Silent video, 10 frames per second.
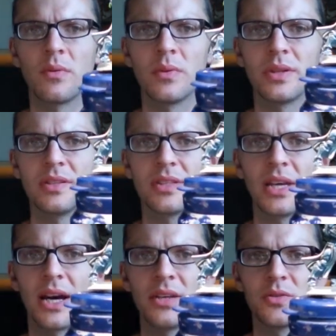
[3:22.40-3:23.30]
with this
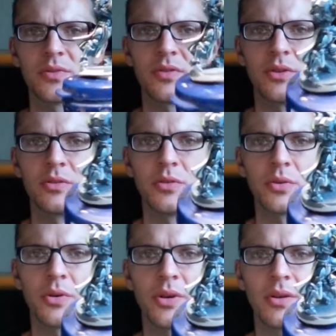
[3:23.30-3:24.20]
guy, use him for a
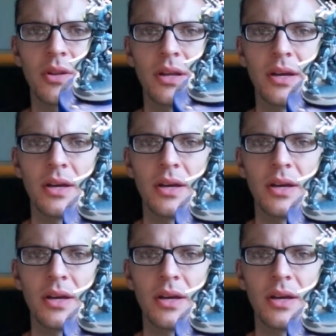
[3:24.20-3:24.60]
tutorial.